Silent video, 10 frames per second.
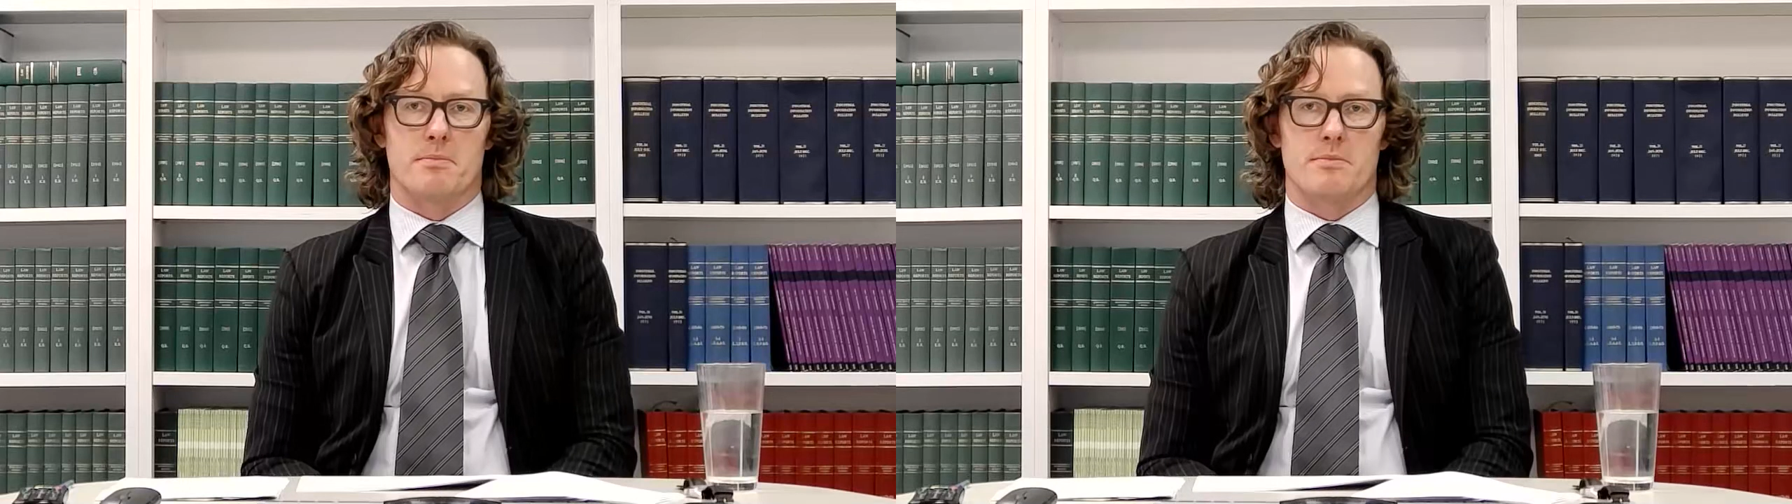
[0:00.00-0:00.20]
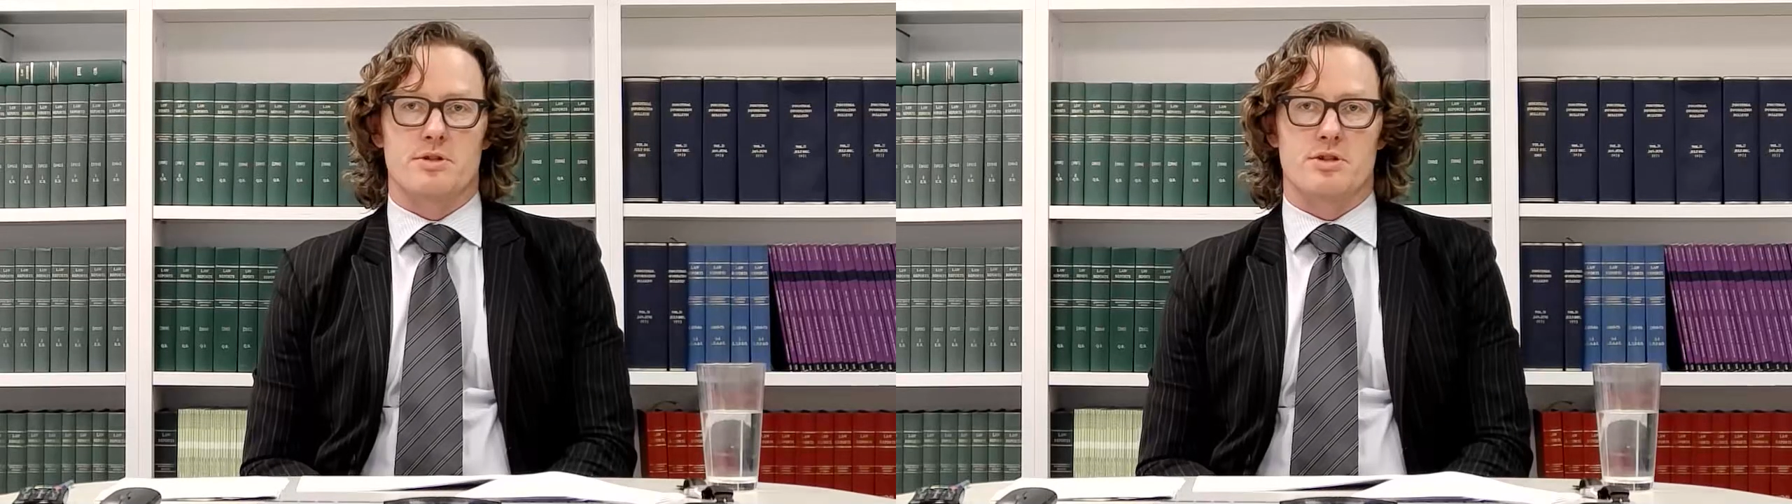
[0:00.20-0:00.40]

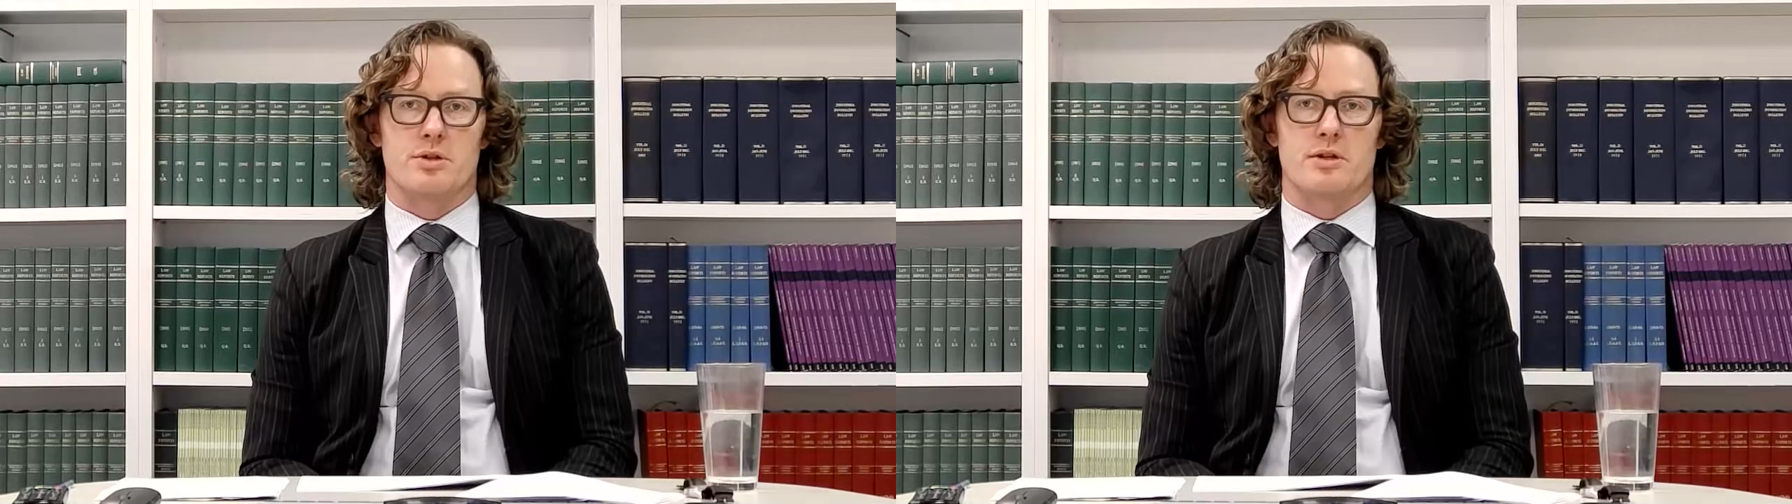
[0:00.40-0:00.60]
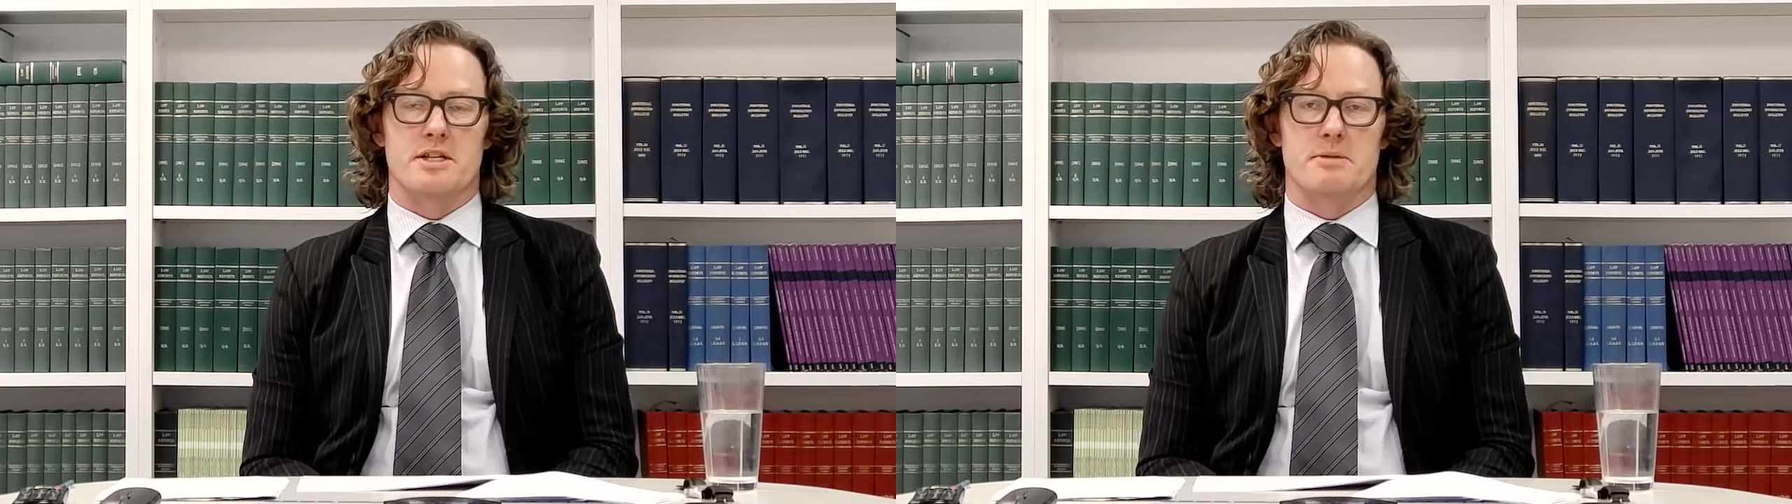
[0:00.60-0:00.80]

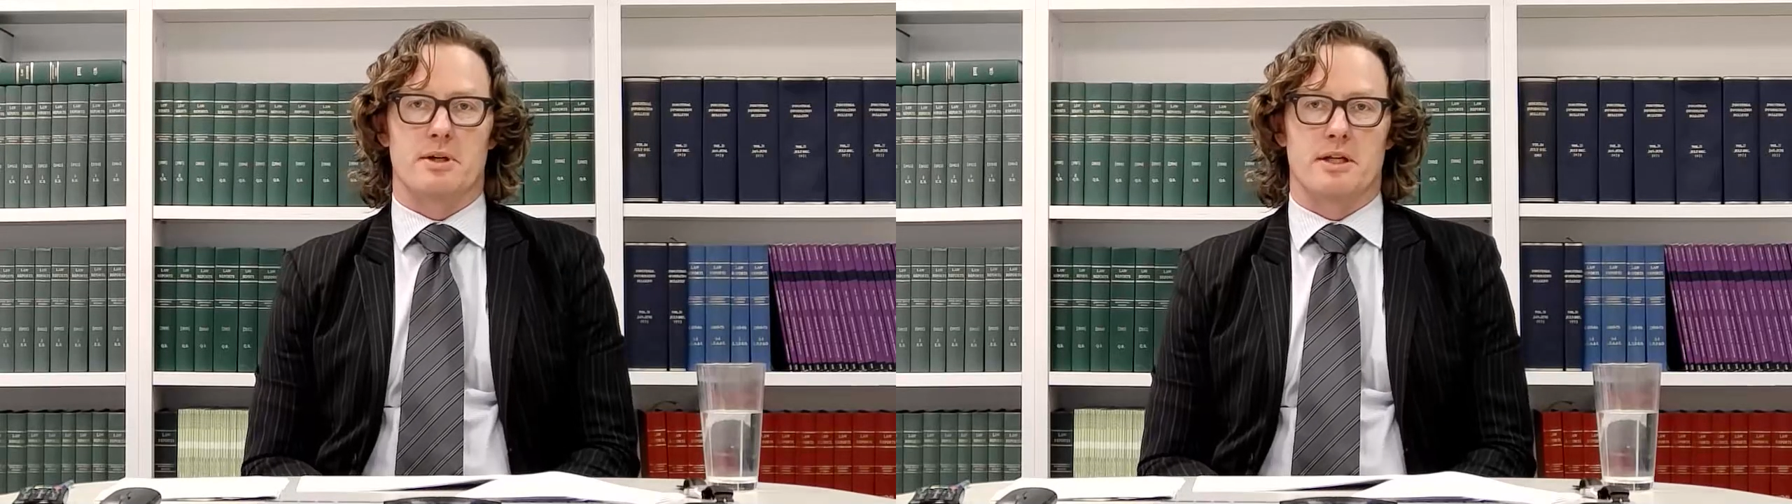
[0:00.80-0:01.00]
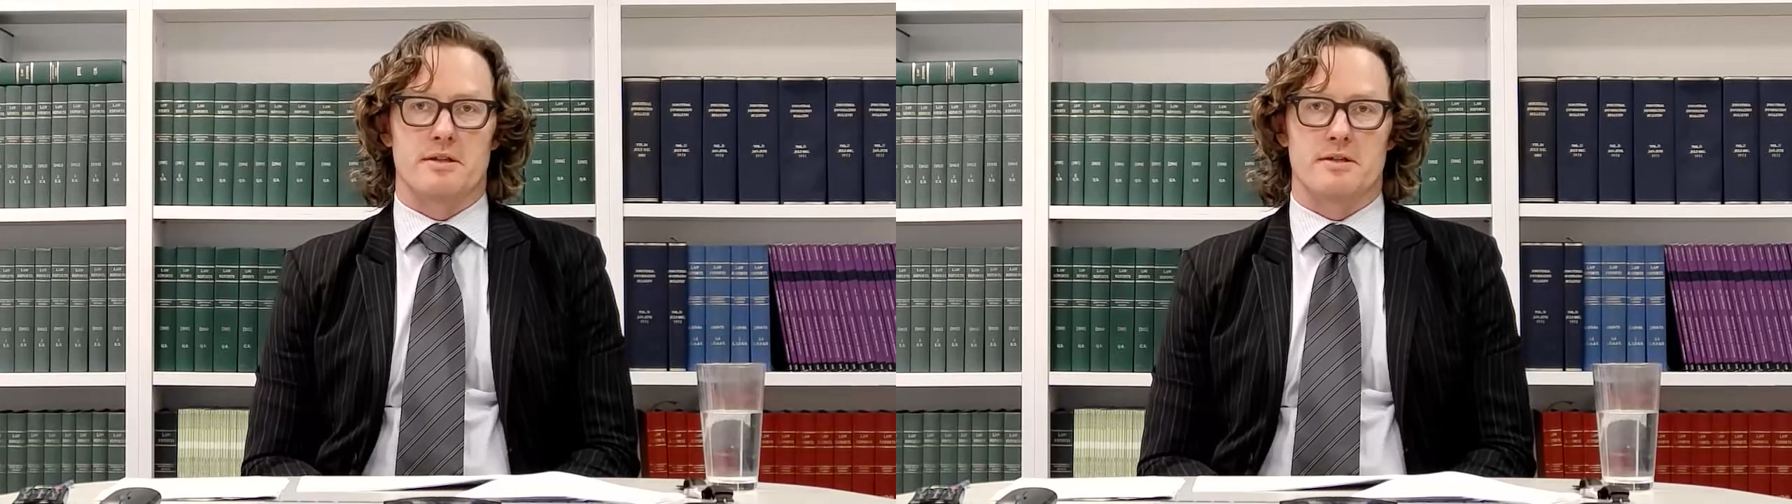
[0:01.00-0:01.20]
student has
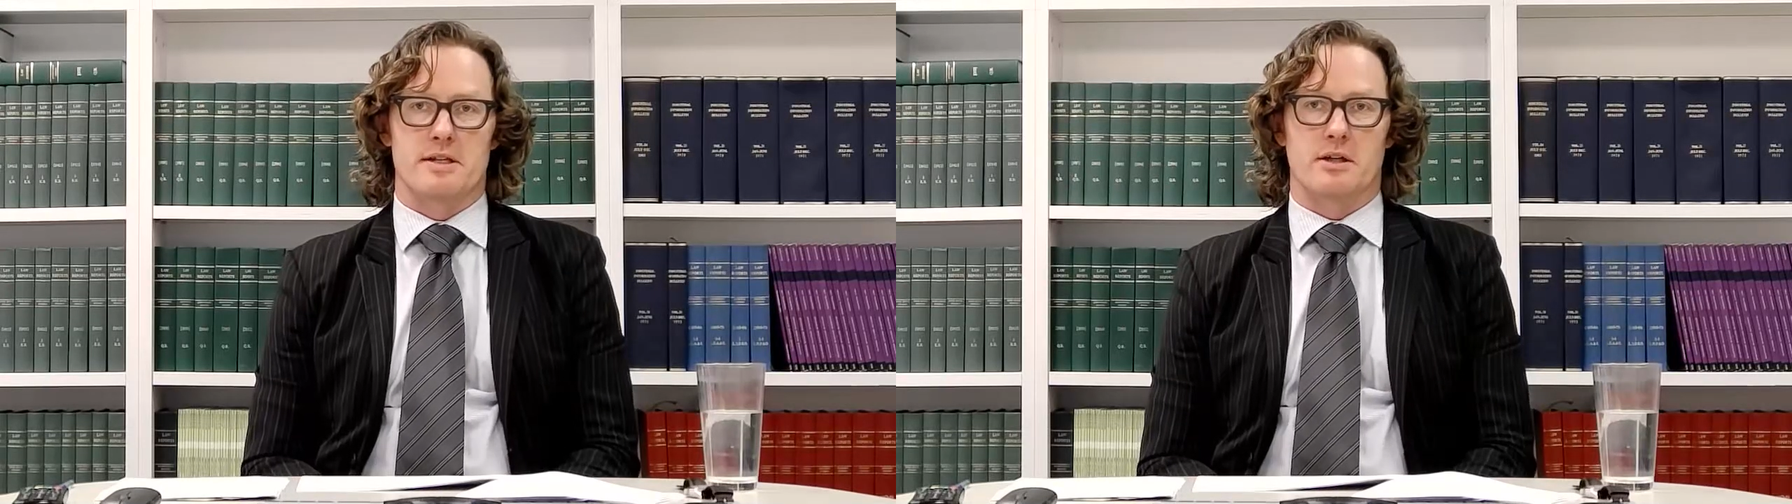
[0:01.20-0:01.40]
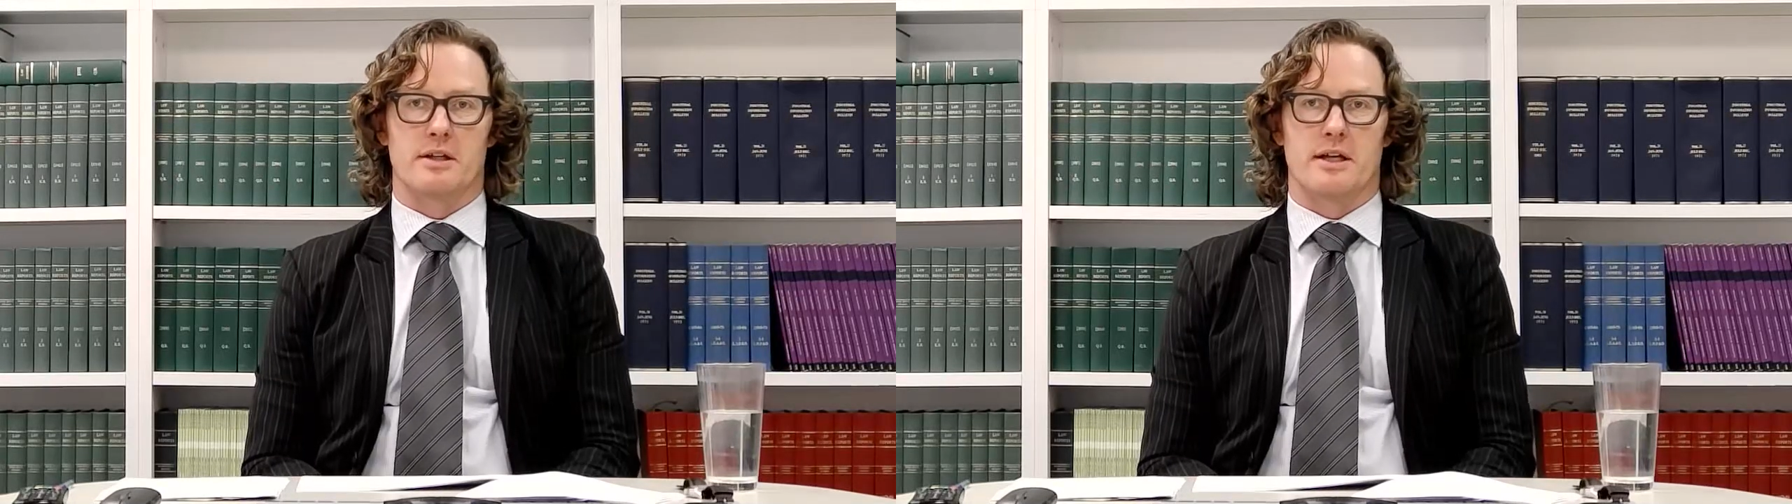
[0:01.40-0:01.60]
been
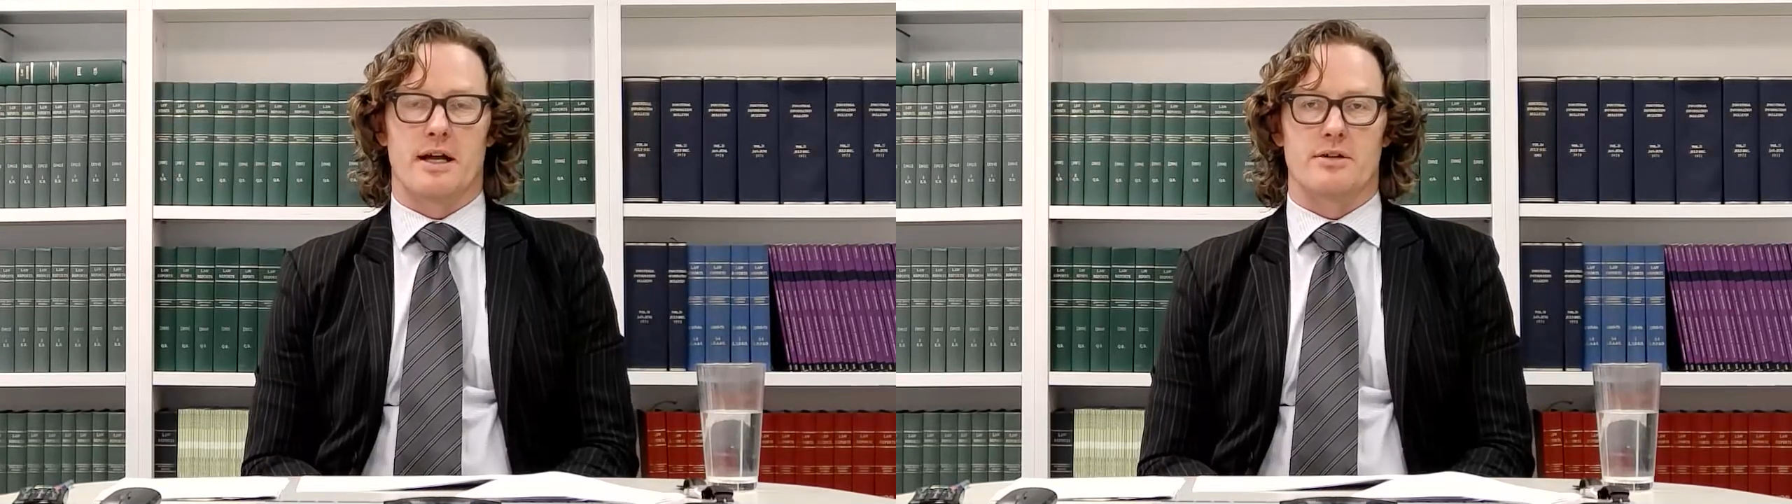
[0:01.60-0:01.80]
singled out,